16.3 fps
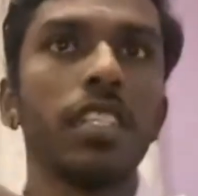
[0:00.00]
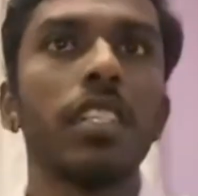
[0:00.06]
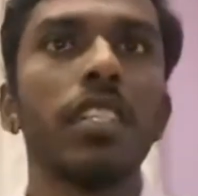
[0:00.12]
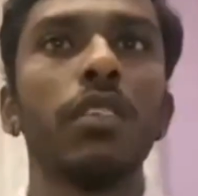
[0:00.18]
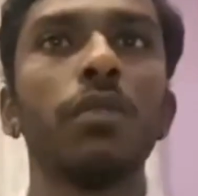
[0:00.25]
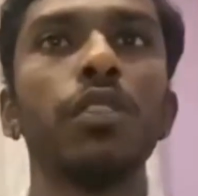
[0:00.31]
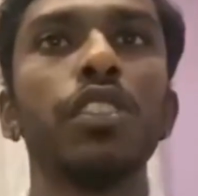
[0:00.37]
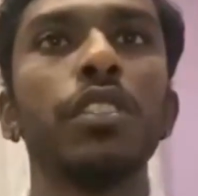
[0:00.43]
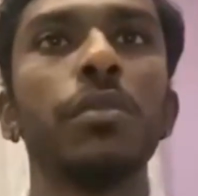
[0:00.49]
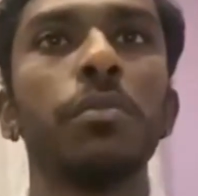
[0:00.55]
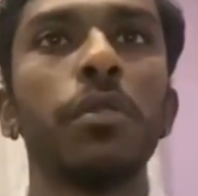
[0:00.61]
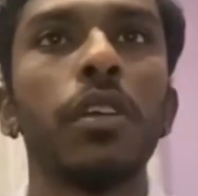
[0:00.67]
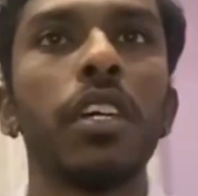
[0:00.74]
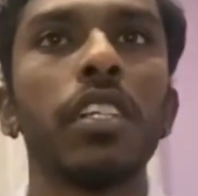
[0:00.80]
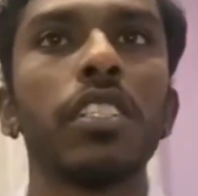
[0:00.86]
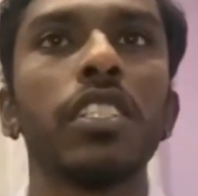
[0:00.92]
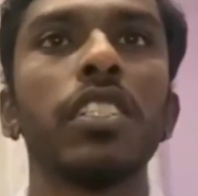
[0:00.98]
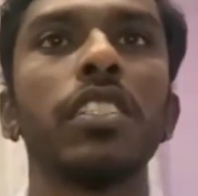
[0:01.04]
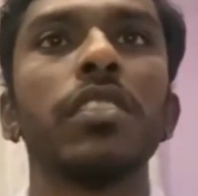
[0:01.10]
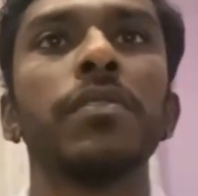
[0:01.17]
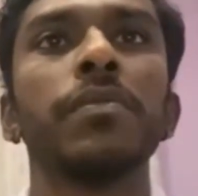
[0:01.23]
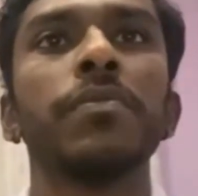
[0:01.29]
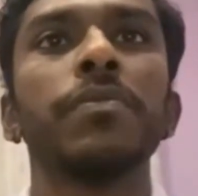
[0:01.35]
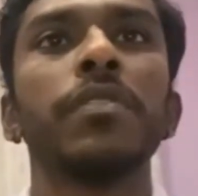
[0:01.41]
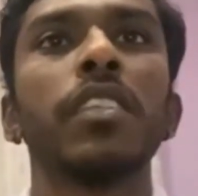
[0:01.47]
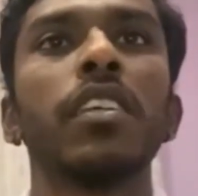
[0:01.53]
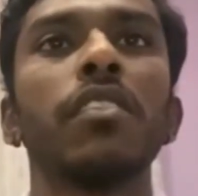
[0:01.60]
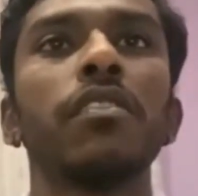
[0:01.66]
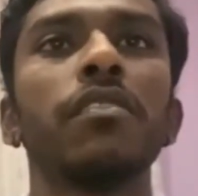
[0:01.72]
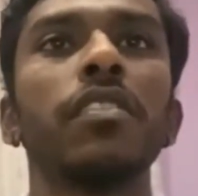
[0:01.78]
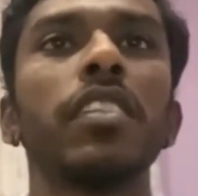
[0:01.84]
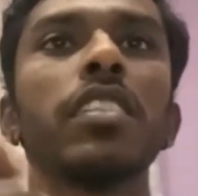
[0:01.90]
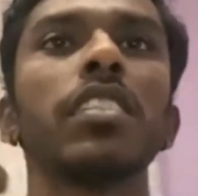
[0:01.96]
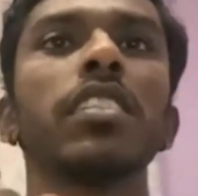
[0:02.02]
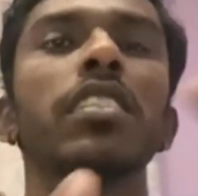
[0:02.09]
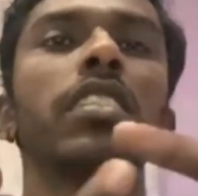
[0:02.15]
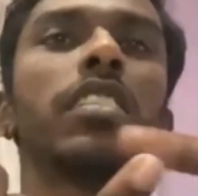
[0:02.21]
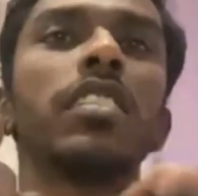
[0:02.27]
wood chip production. First,